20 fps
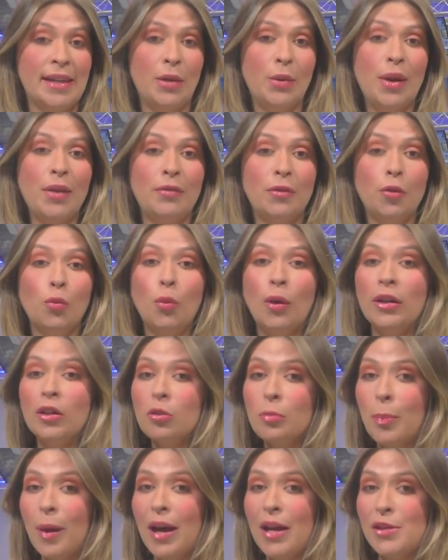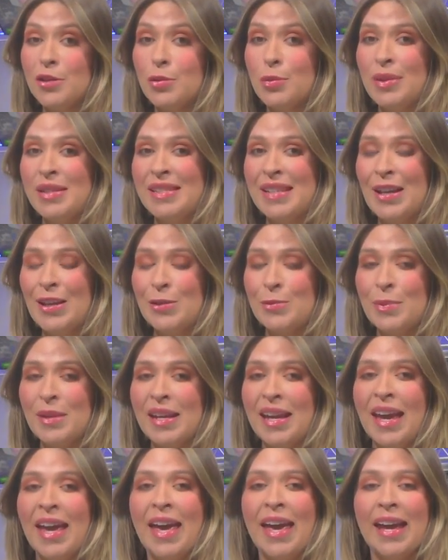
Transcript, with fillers: However, one El Pasoan tells me